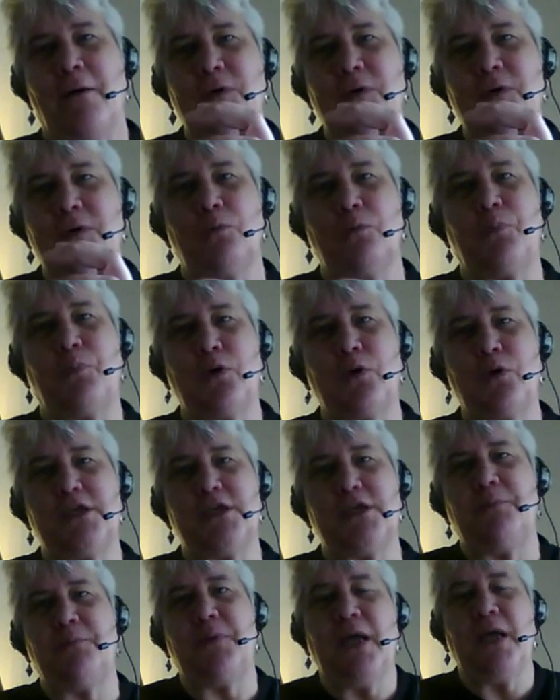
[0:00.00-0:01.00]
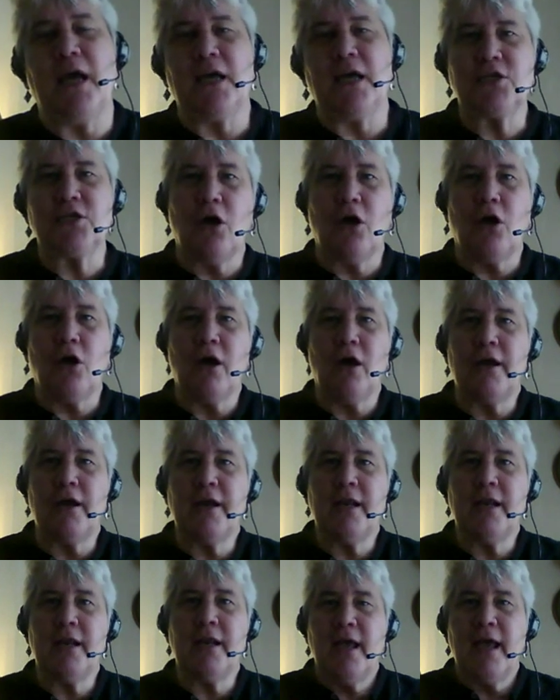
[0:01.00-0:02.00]
you put the GPS
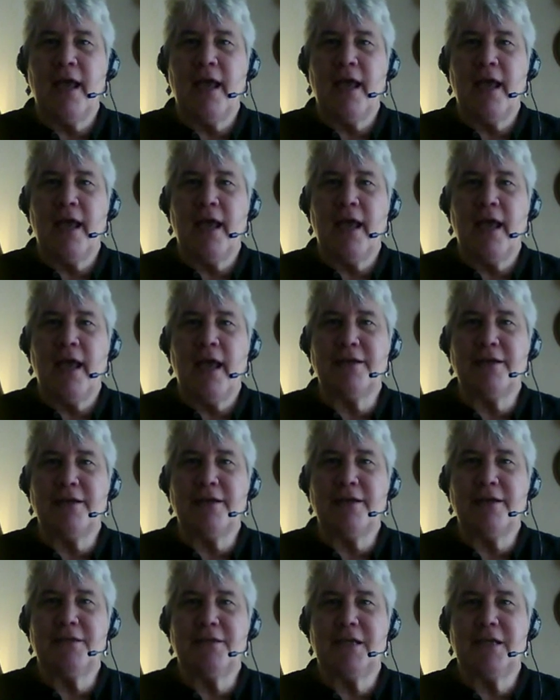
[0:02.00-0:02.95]
on, and